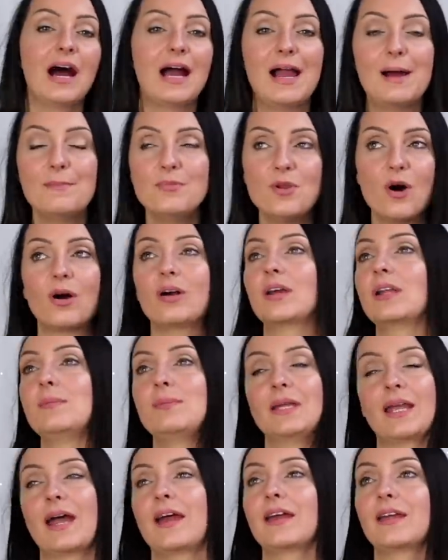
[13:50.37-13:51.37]
I am not going to
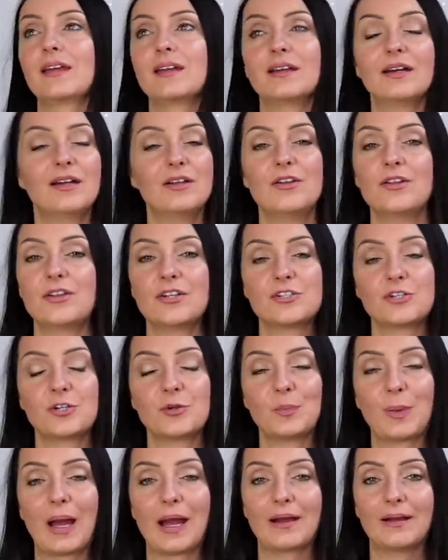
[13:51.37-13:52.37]
be getting another
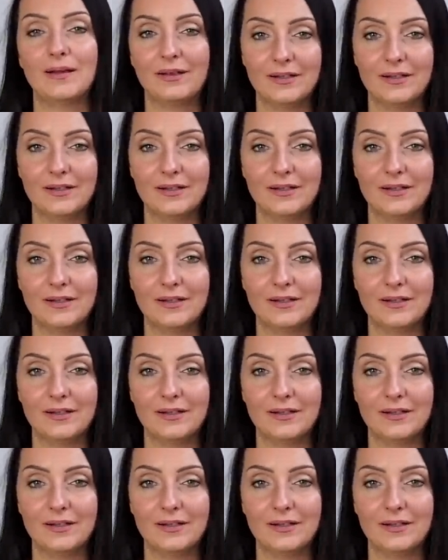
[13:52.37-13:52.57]
trunk bag